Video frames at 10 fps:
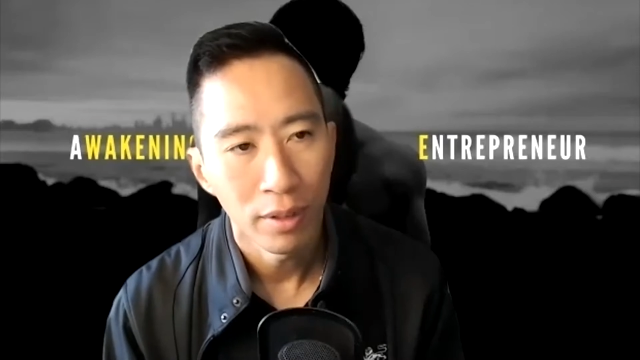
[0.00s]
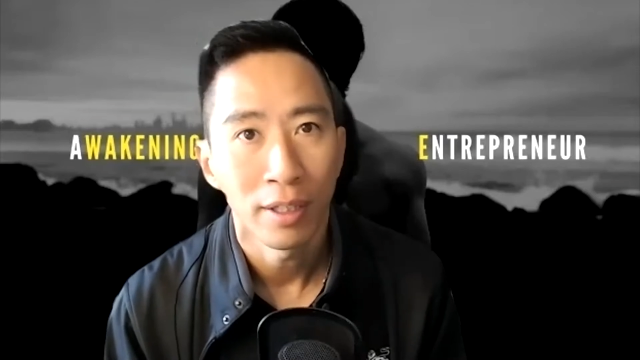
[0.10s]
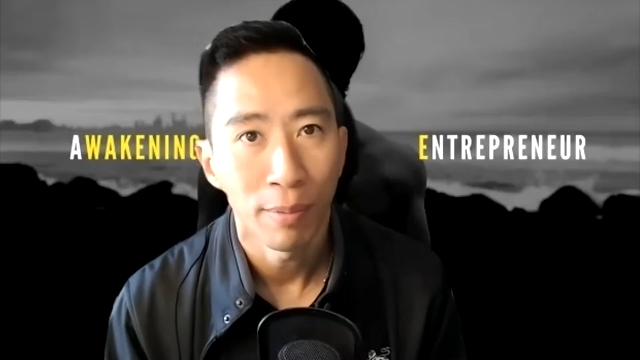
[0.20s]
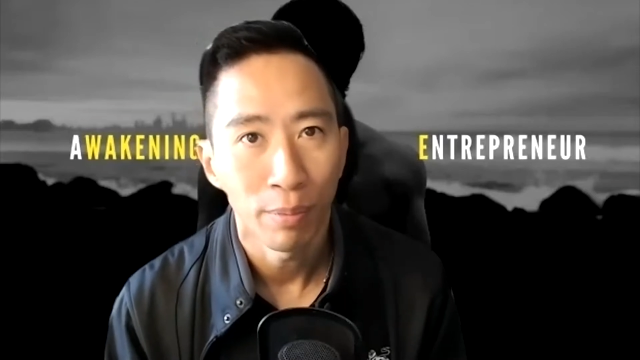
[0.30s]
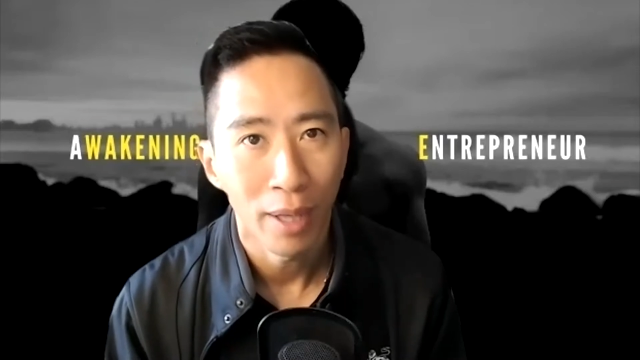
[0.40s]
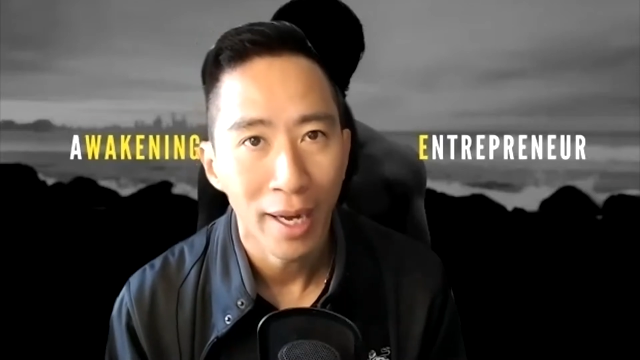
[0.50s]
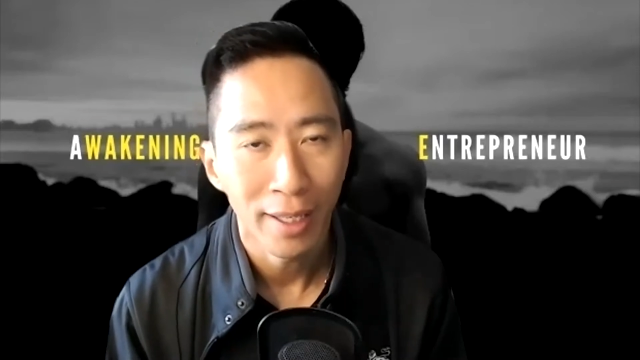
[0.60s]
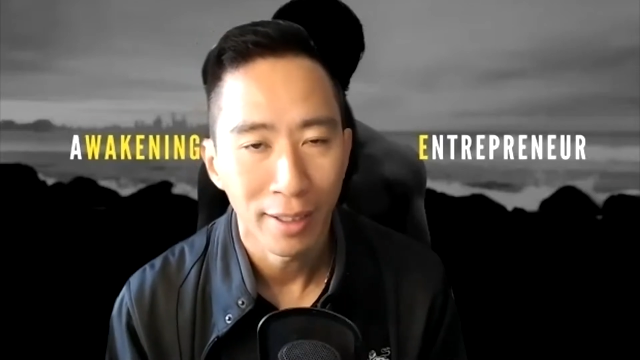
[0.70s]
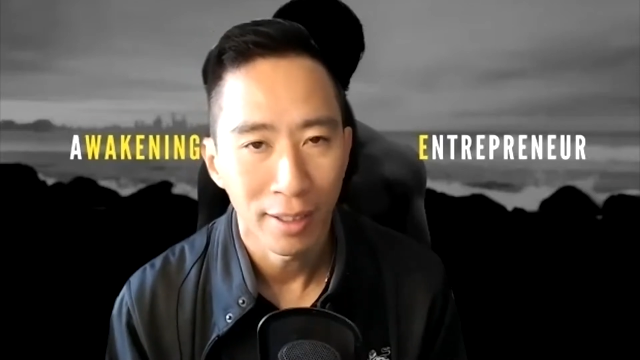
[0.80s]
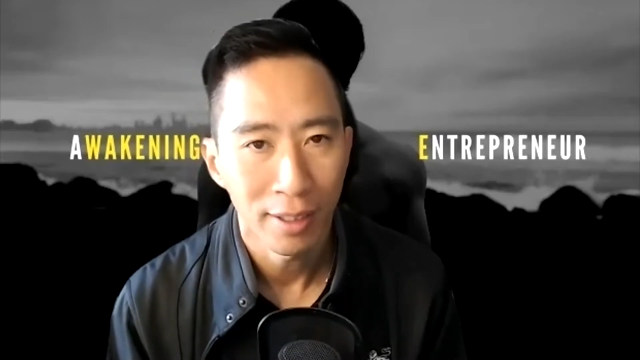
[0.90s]
the
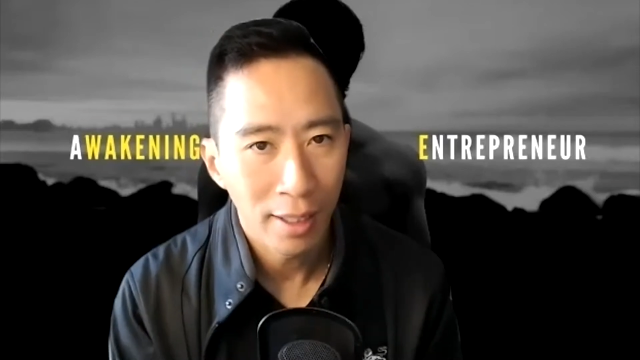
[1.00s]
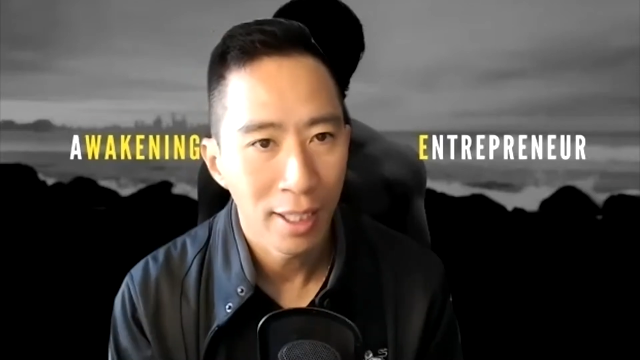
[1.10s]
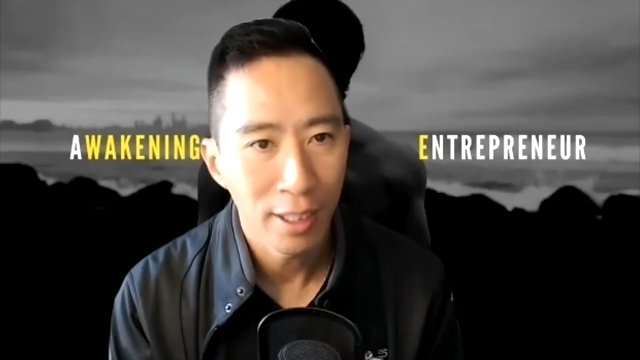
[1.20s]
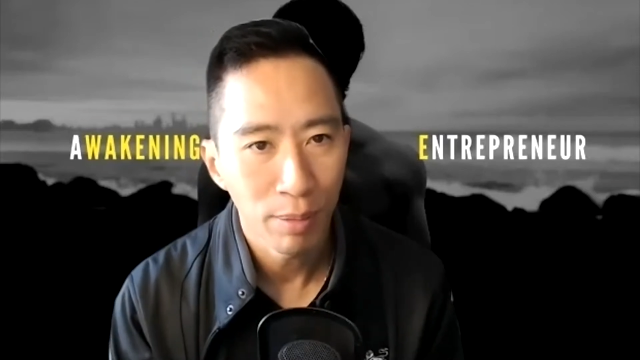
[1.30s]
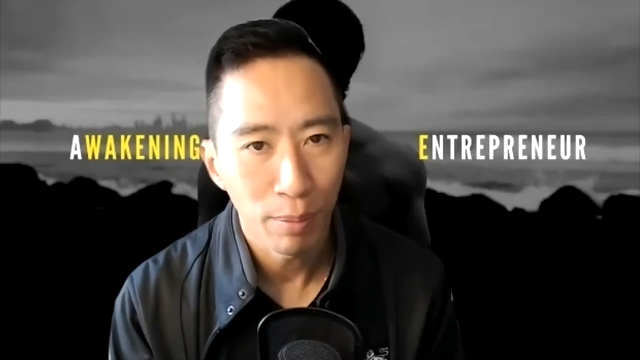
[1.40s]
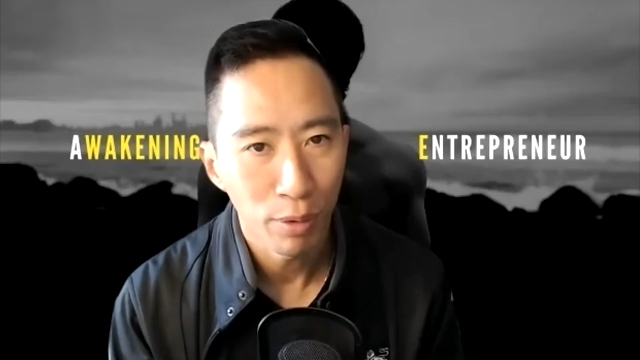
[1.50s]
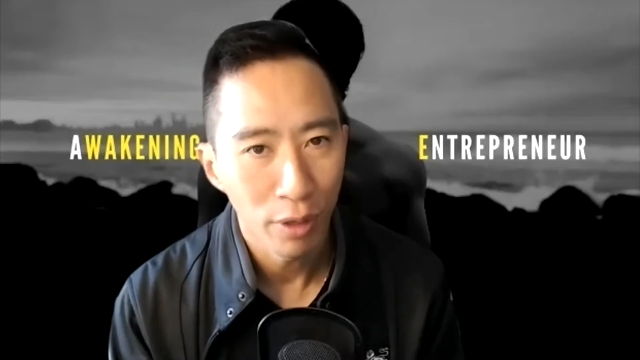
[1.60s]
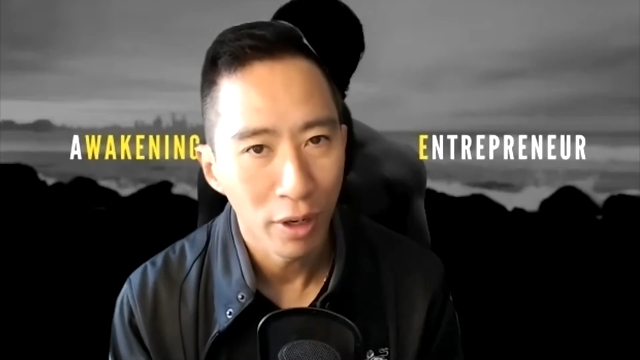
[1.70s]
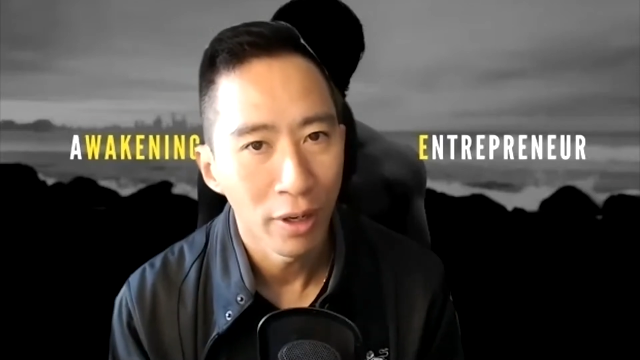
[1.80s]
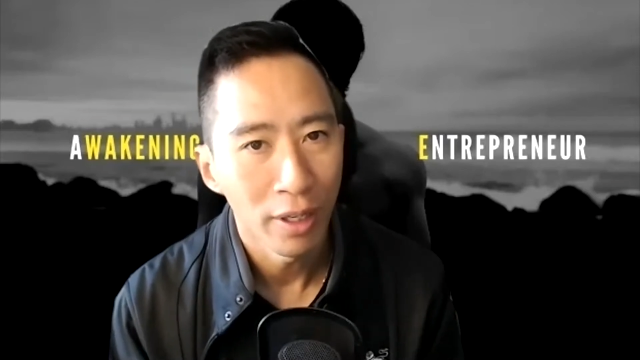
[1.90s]
blindness that's been put
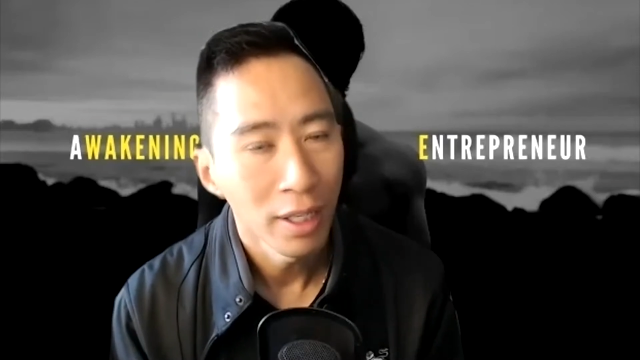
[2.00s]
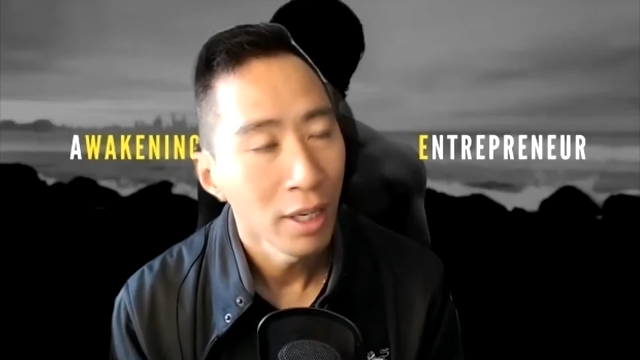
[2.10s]
on?